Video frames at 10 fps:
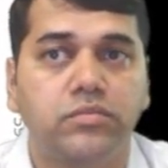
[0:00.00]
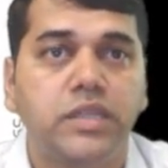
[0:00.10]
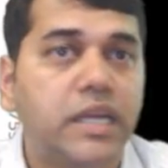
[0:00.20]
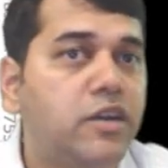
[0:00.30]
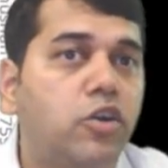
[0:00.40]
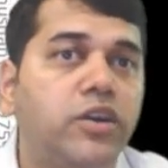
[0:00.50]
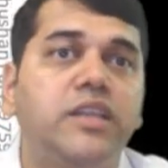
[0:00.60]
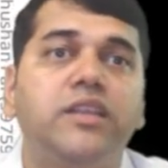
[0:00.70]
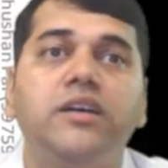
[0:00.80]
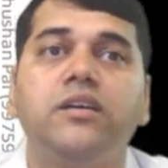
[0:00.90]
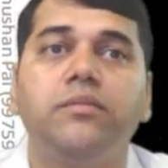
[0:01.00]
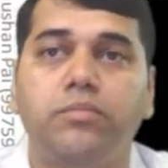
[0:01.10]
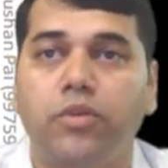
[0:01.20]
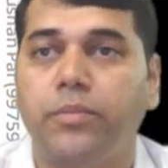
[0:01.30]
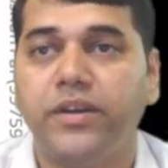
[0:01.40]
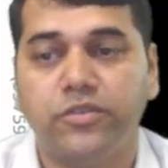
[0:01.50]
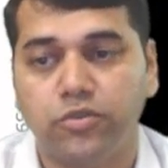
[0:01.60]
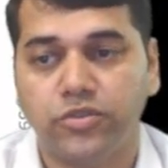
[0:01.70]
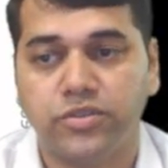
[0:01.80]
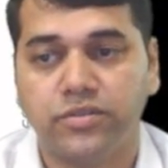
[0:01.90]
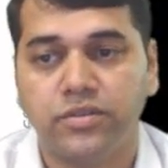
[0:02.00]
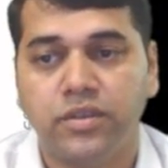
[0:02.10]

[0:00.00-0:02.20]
They have not done the proper disclosures.